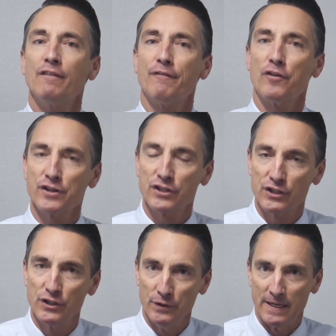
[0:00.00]
for
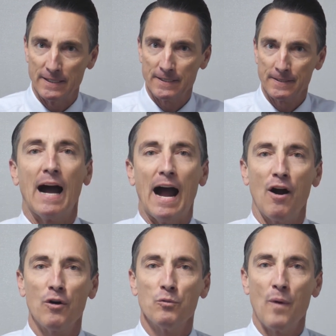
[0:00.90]
students.
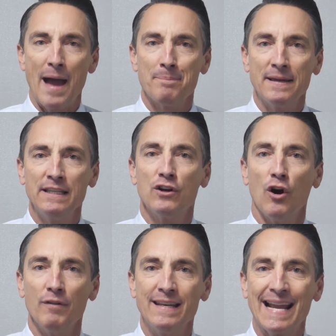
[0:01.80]
Our rapid
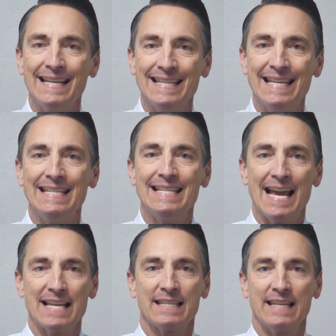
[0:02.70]
COVID-19
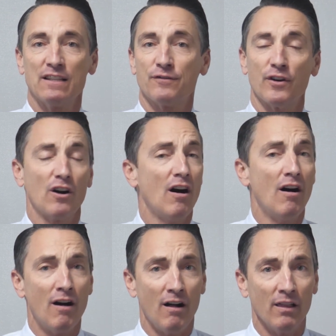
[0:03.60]
test kits for
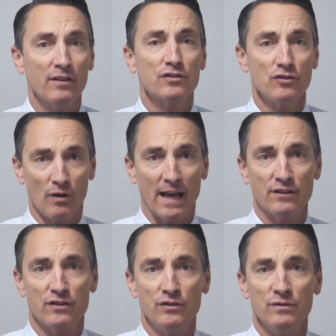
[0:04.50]
all
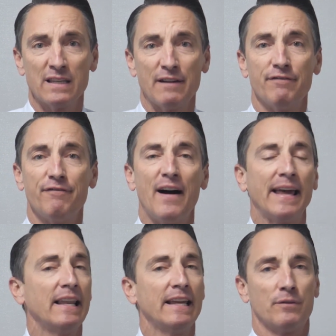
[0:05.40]
Snowline students have
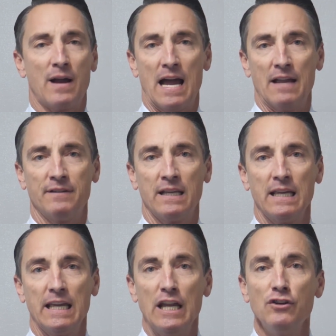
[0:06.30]
finally arrived.
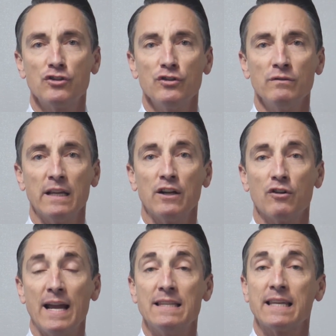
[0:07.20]
Each student in
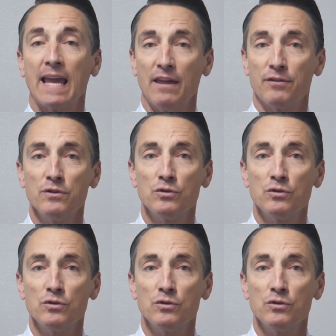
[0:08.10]
grades K through